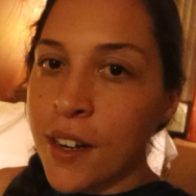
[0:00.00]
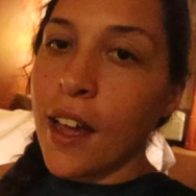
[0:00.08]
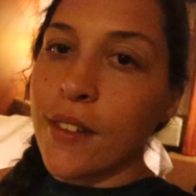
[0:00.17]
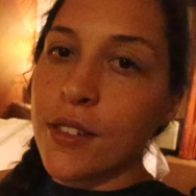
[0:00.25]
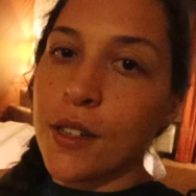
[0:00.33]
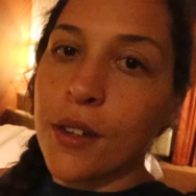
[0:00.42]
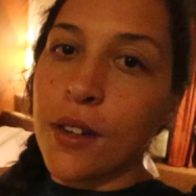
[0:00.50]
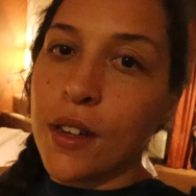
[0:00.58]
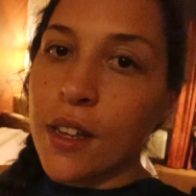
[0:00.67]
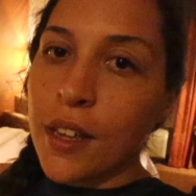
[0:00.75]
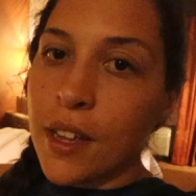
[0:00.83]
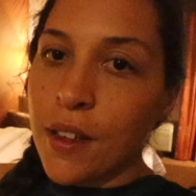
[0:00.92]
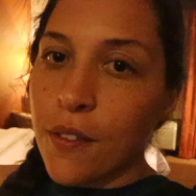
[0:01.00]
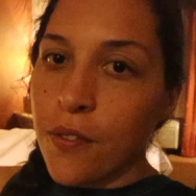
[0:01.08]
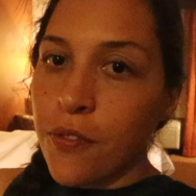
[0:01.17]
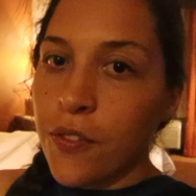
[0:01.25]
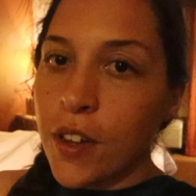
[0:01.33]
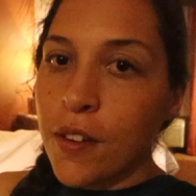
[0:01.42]
After a
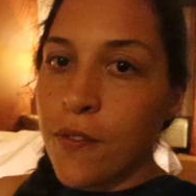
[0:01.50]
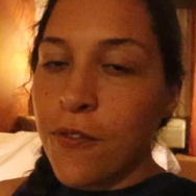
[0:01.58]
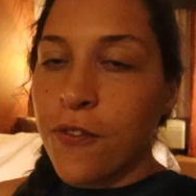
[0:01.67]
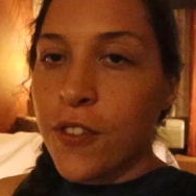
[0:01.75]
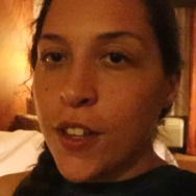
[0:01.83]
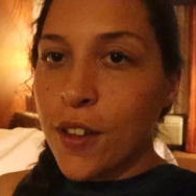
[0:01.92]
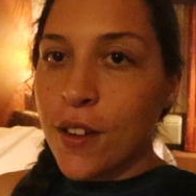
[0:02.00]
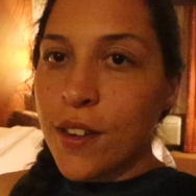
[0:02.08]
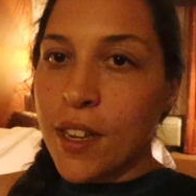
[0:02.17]
fun-filled